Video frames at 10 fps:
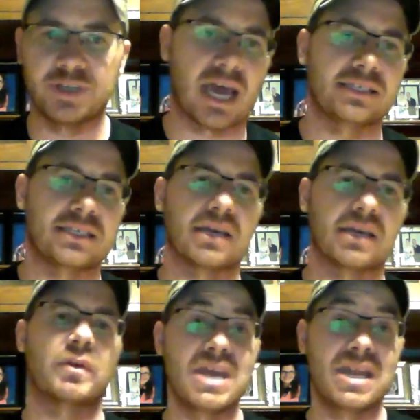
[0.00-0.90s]
I'd stick
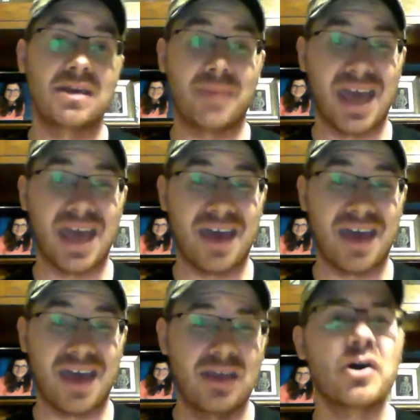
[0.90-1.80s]
with a medium
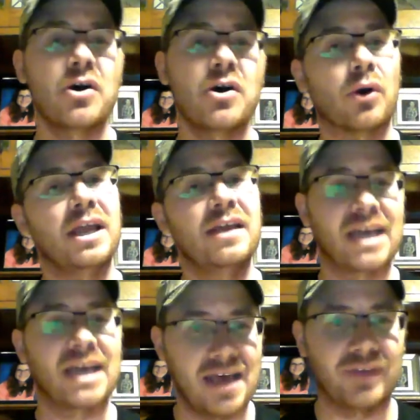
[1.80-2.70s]
heavy or even
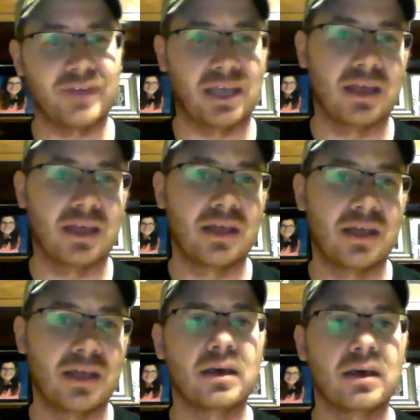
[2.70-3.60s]
a heavy,
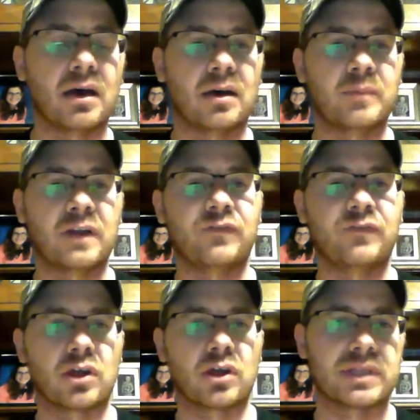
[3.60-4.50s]
but if you're
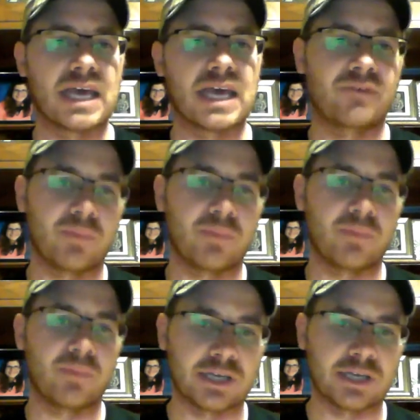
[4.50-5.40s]
going to go with the heavy, make
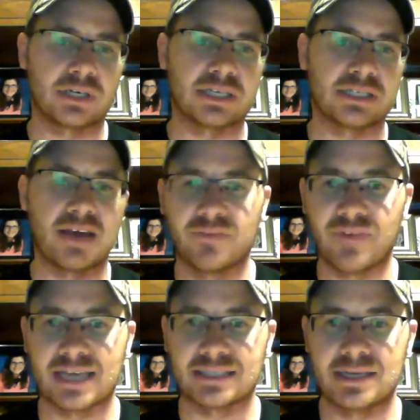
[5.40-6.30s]
sure it does have a
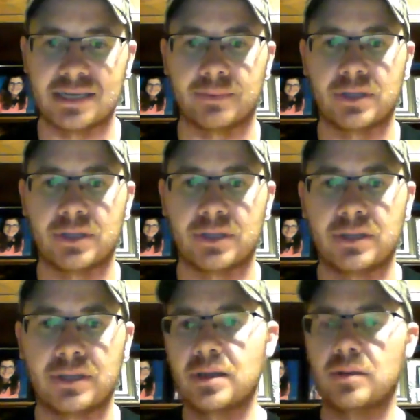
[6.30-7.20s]
fast tip,
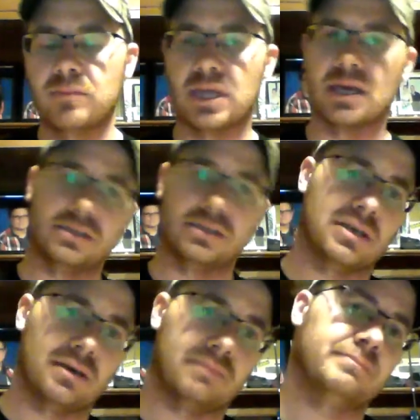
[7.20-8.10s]
because
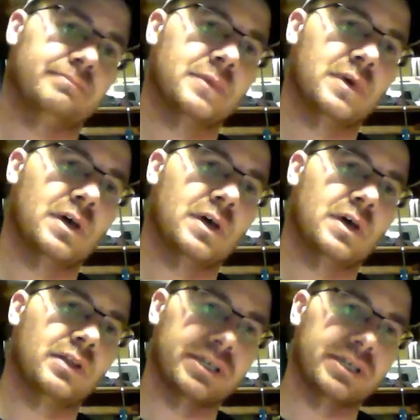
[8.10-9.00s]

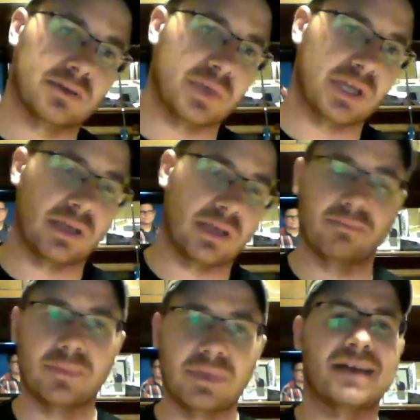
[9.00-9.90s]
otherwise it'll be
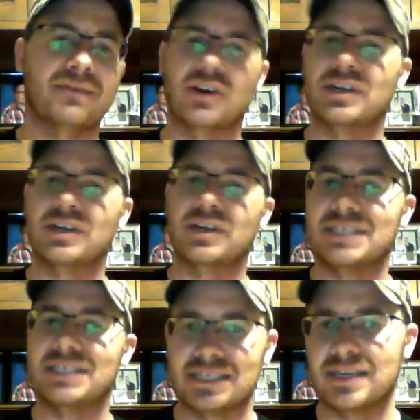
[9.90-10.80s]
not very
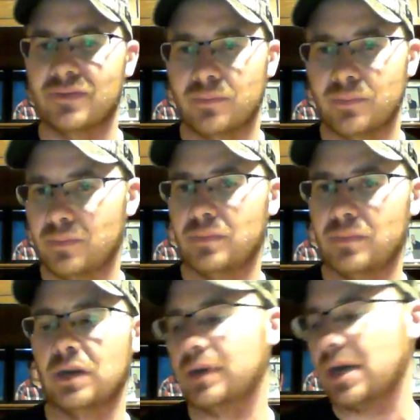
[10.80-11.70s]
sensitive and,
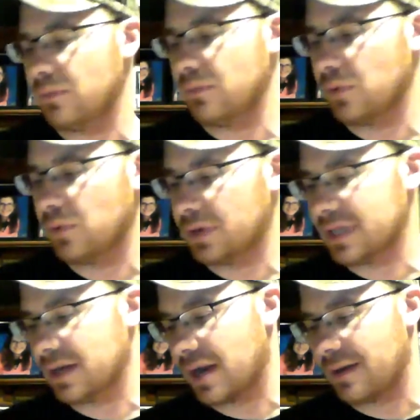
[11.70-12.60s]
you know, not work that
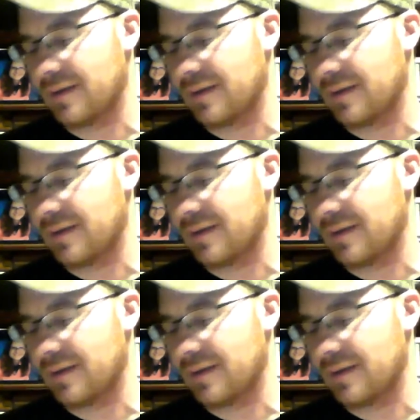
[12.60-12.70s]
great.